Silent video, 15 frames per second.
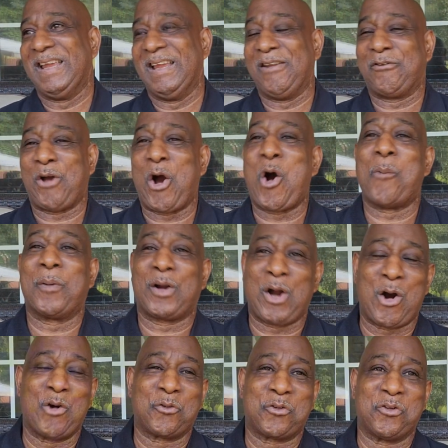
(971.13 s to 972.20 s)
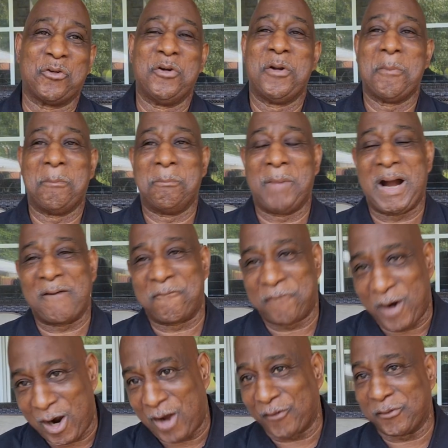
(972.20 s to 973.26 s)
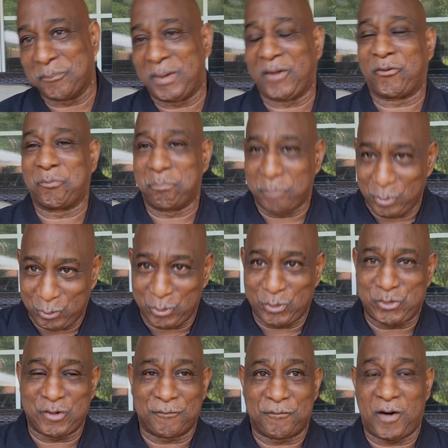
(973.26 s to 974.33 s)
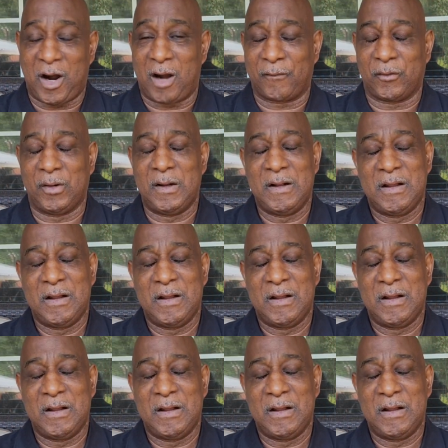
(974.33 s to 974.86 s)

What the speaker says: It's all because of my father, my spiritual father.